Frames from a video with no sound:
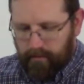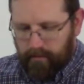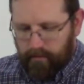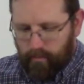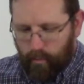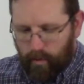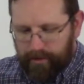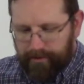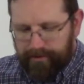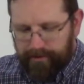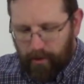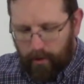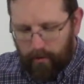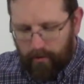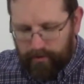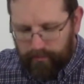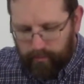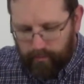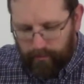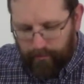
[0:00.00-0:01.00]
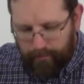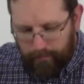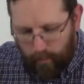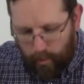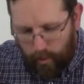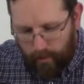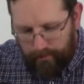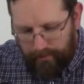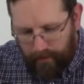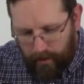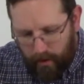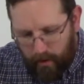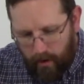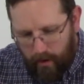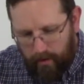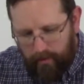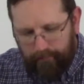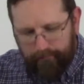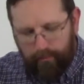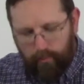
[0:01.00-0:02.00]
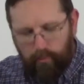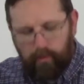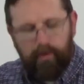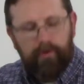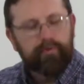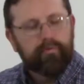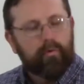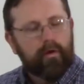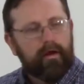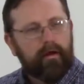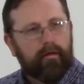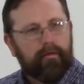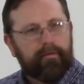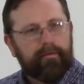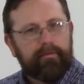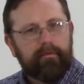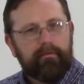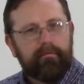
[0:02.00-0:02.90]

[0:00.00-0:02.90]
One soul is worth more than all of the world's wealth.